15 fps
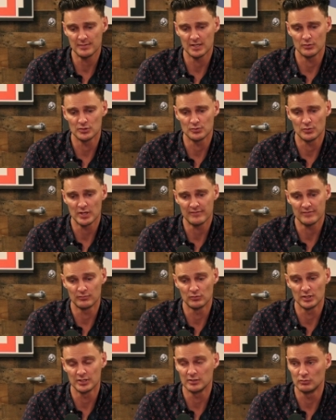here was we have a
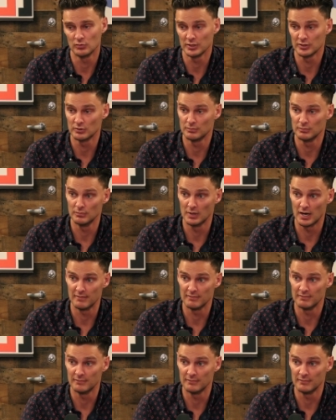really, really good uh,